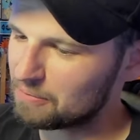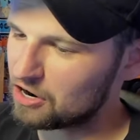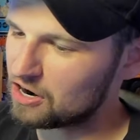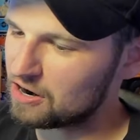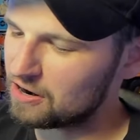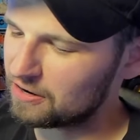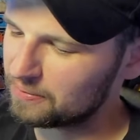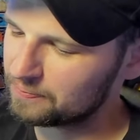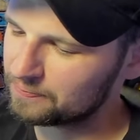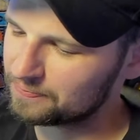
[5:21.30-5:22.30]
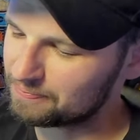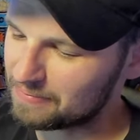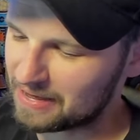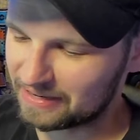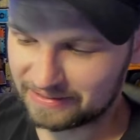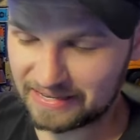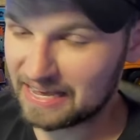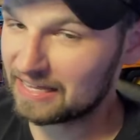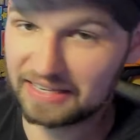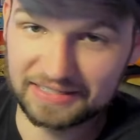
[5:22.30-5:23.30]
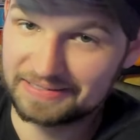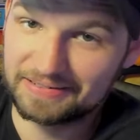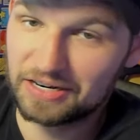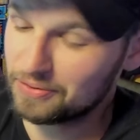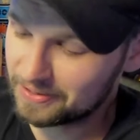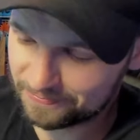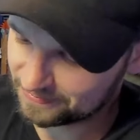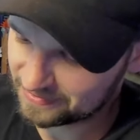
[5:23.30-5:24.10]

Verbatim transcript: Magba. I, yeah, that's. You know what?